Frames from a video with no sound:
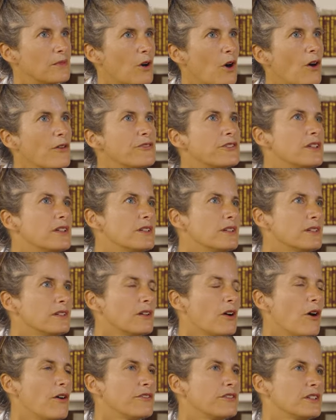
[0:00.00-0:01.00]
often,
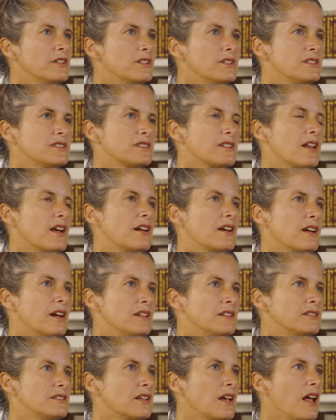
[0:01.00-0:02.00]
often it's like
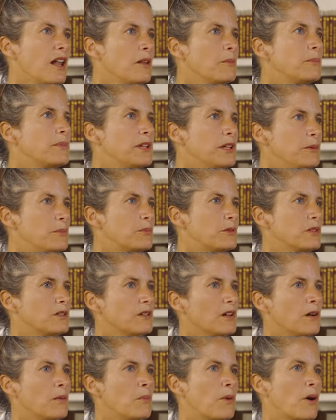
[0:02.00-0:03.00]
I tell people
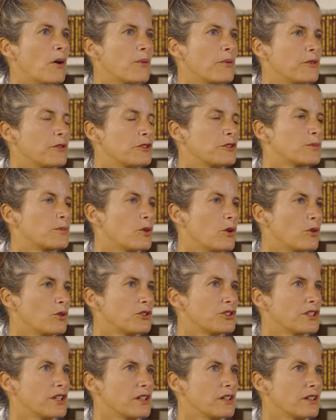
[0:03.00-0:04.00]
about this
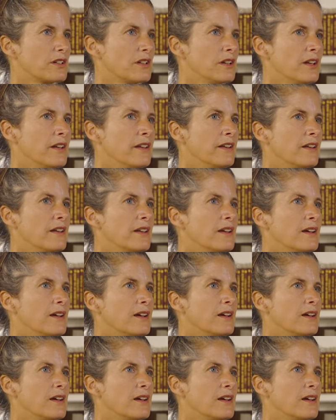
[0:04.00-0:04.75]
project, and